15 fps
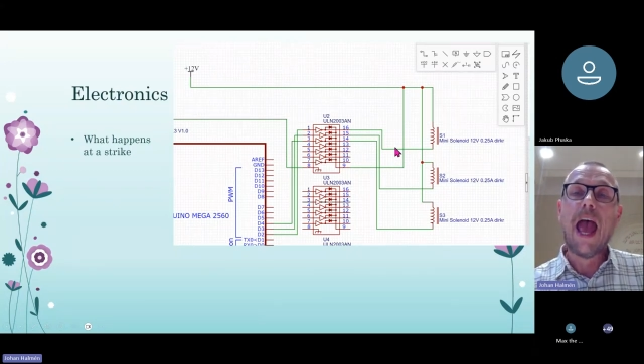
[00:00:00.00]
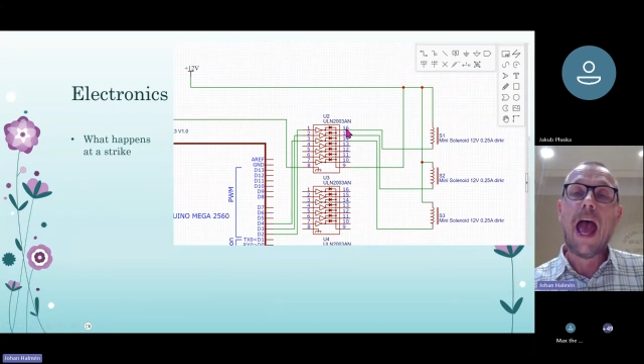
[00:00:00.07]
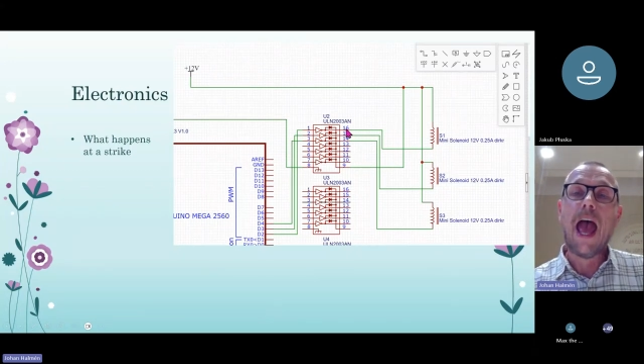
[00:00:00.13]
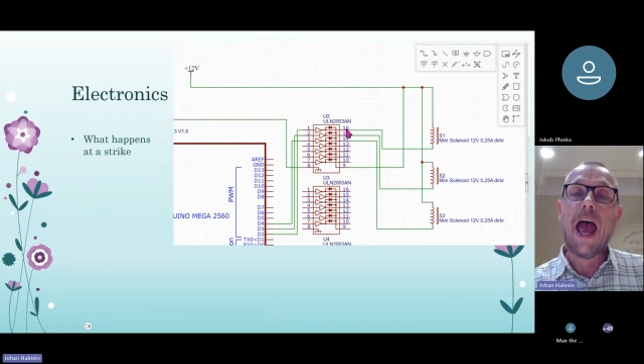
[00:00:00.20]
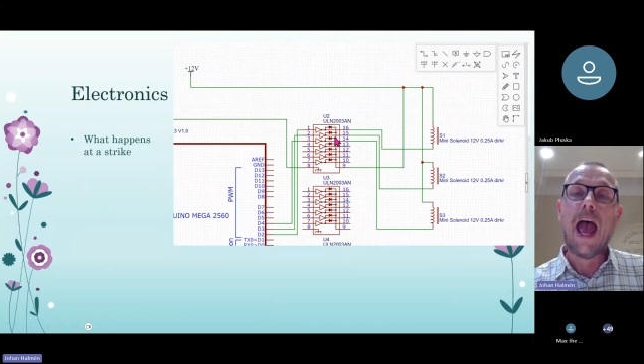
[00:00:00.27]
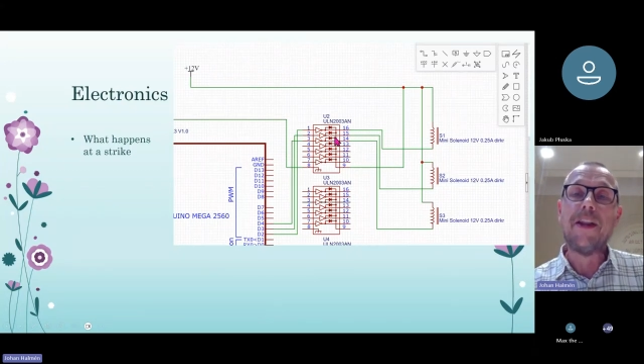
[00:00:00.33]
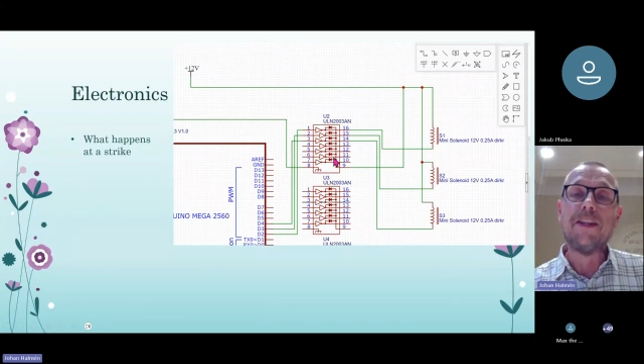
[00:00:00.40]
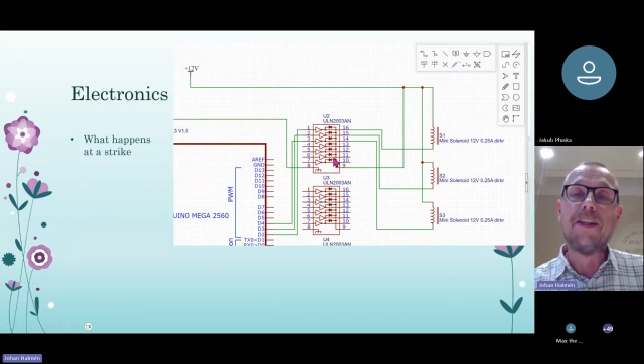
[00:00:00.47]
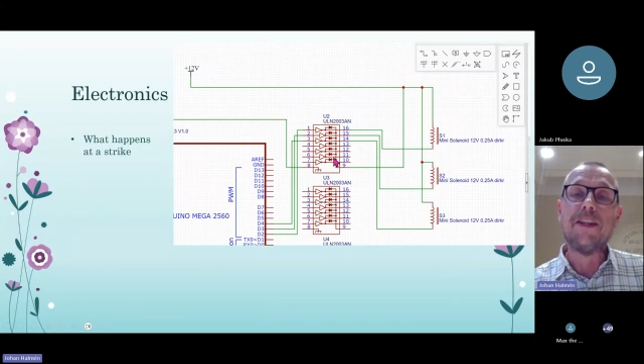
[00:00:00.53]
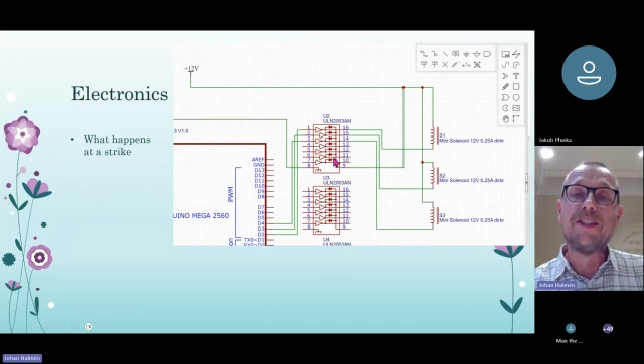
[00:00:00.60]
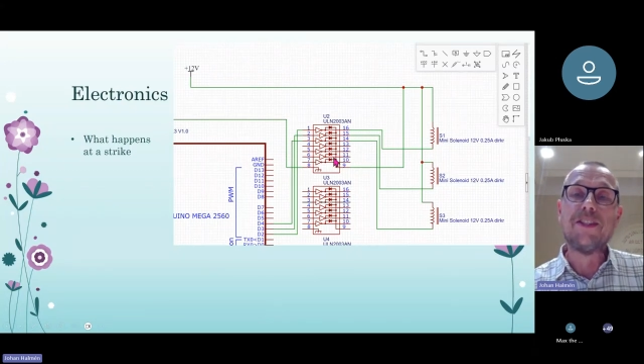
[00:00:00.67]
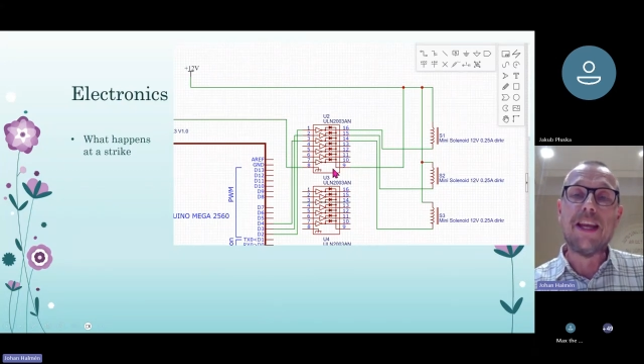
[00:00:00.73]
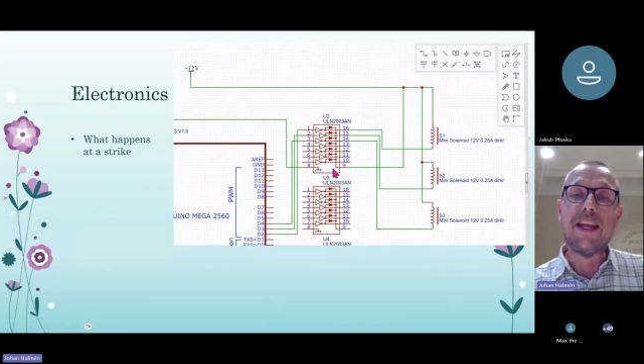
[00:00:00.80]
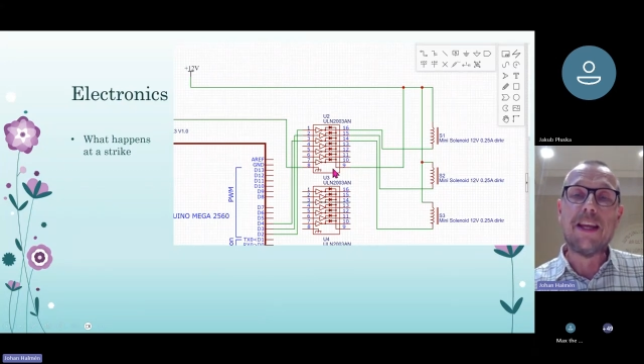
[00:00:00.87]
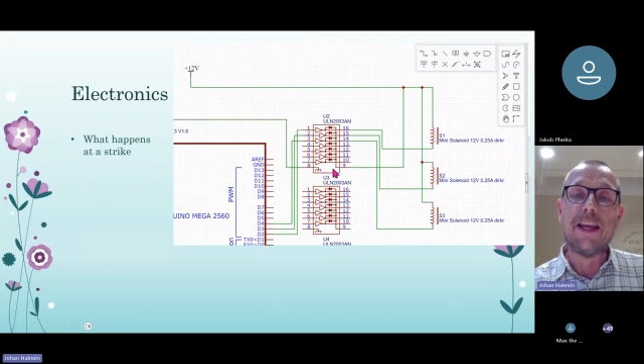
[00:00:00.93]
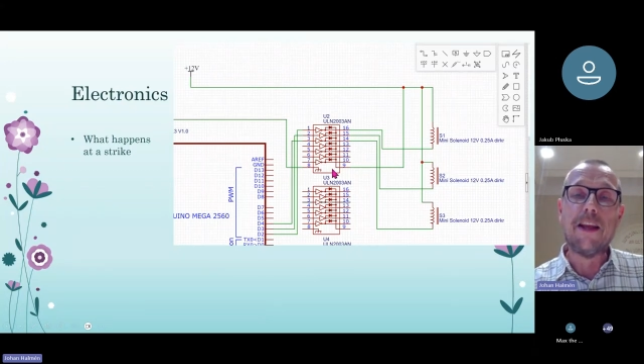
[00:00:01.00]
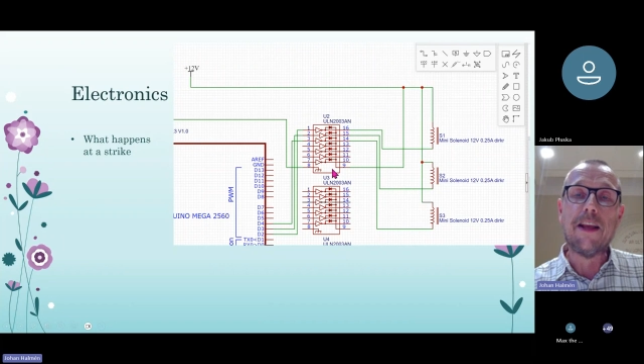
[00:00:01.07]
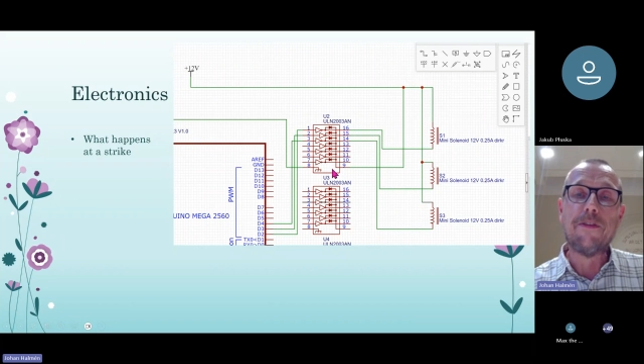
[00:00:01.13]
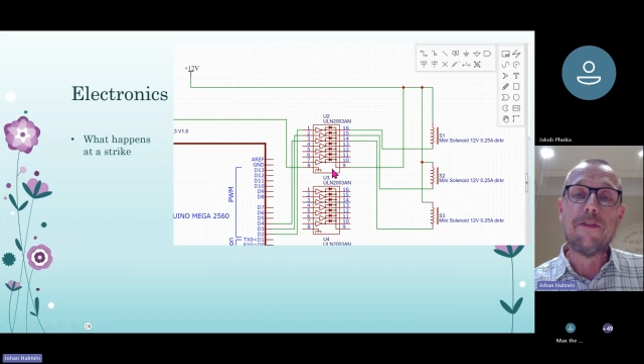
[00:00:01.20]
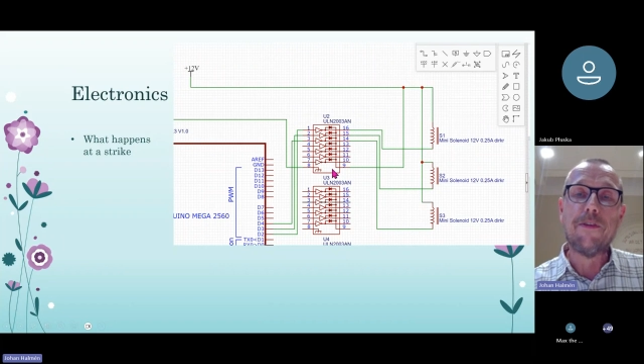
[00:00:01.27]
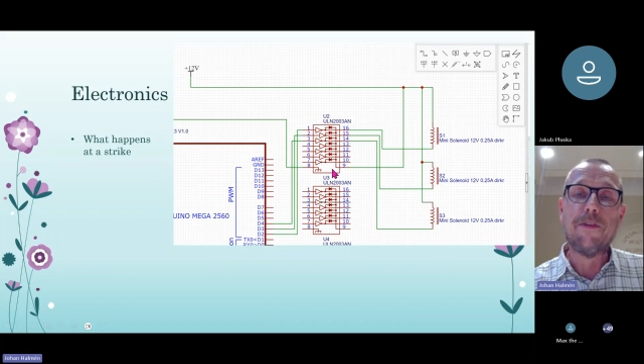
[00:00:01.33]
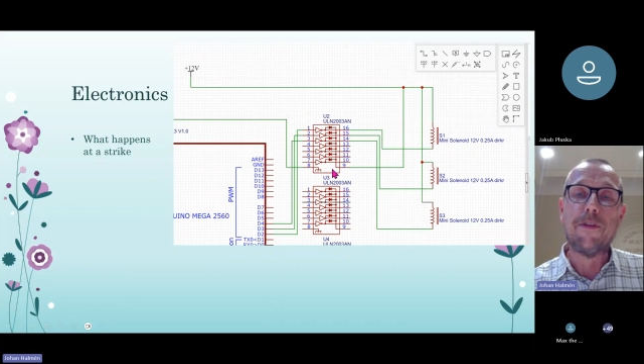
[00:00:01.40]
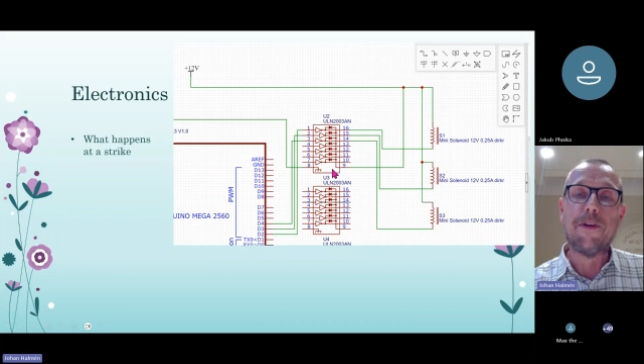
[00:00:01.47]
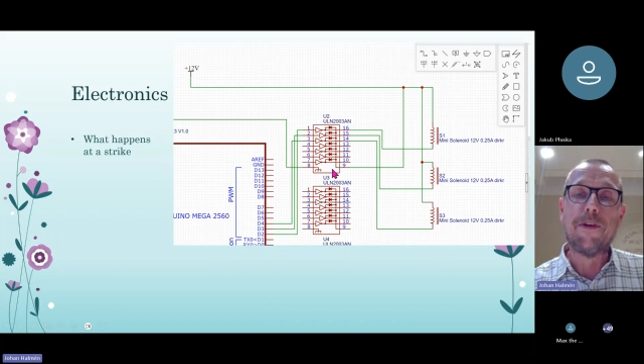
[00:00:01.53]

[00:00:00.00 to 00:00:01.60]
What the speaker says: and sinking through